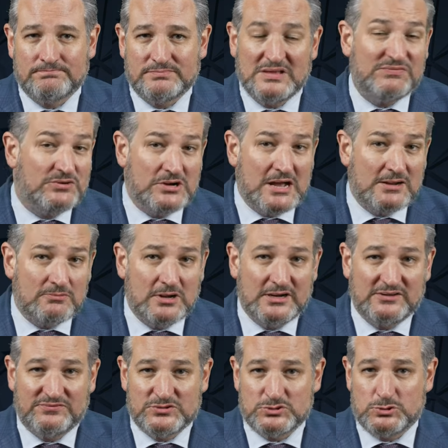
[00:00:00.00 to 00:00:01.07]
If you're not
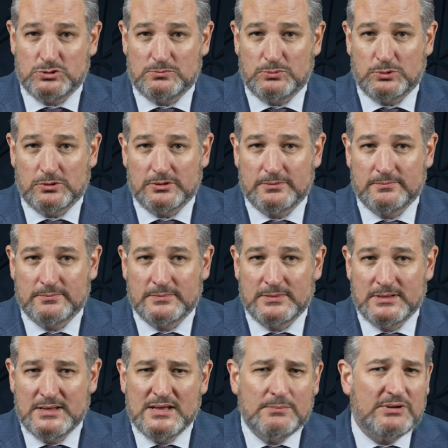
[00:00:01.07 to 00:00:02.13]
running for school board,
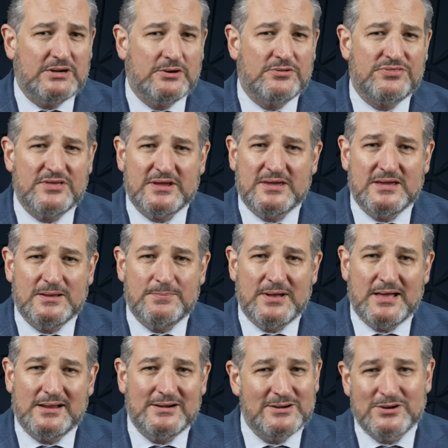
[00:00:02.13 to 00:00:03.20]
but you're thinking
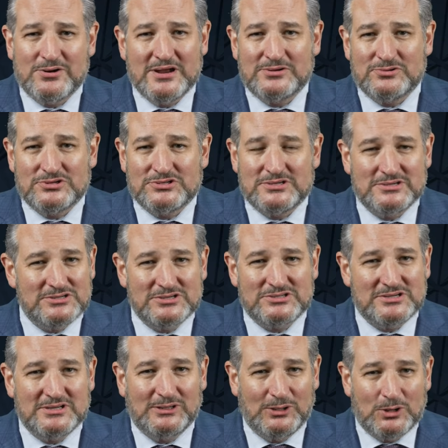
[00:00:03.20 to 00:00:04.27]
about it or you're interested
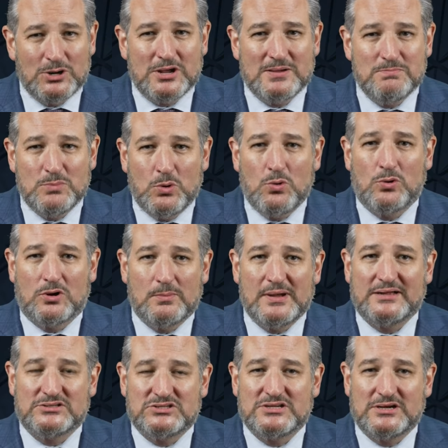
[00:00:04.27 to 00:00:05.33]
just in learning more
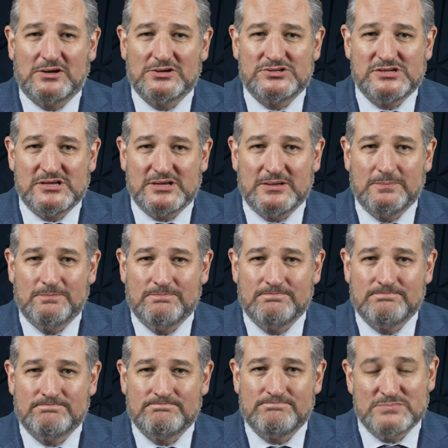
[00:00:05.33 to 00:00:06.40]
about C R T,
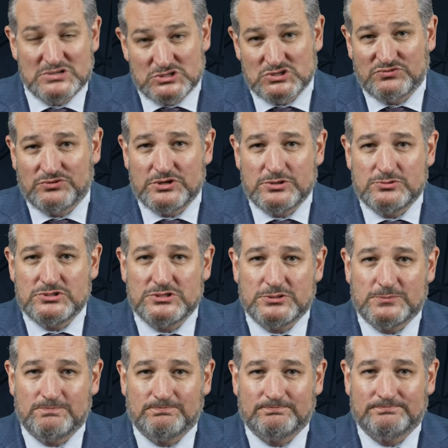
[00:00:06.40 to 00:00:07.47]
this is for you too.
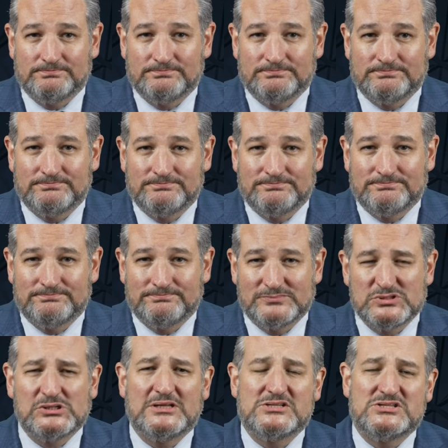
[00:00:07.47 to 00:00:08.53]

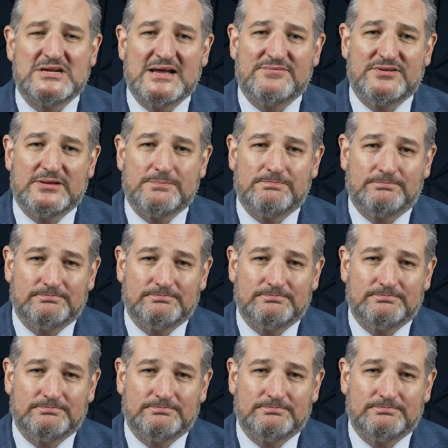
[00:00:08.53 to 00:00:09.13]
So let's dive in.